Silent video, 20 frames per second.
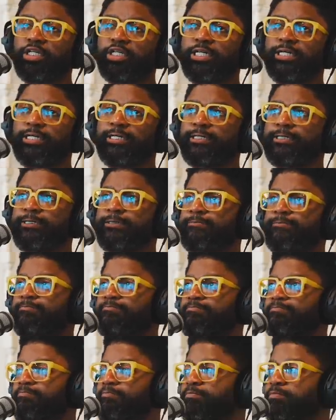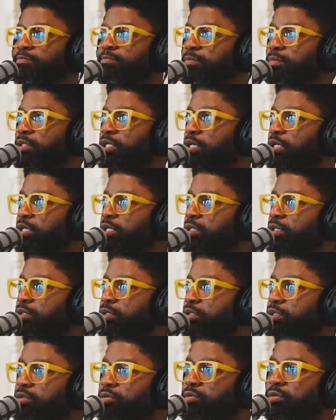Um, uh,
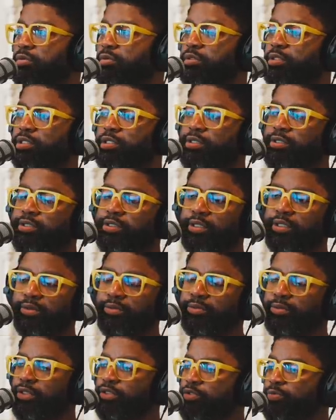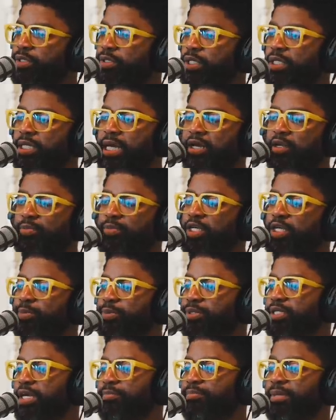there. You know, there's been a lot of
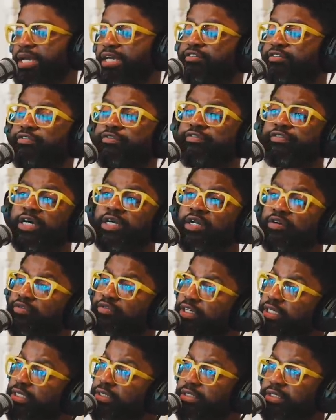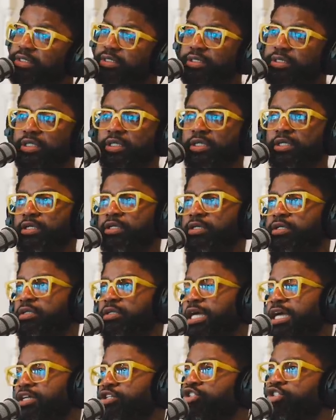people that make fun of it,
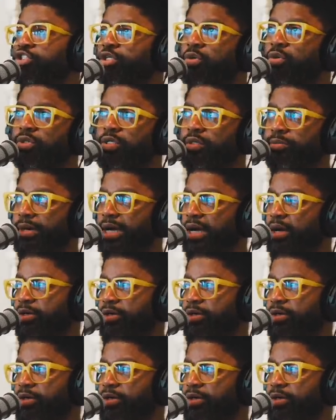that joke about